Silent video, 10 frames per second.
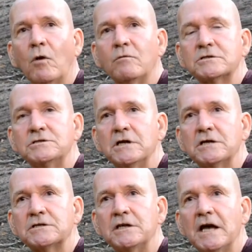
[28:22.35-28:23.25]
what was
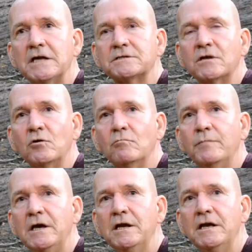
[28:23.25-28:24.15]
suggested as the
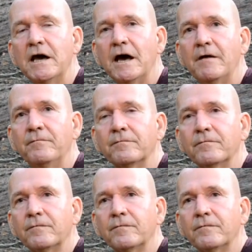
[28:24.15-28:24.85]
Lumbini,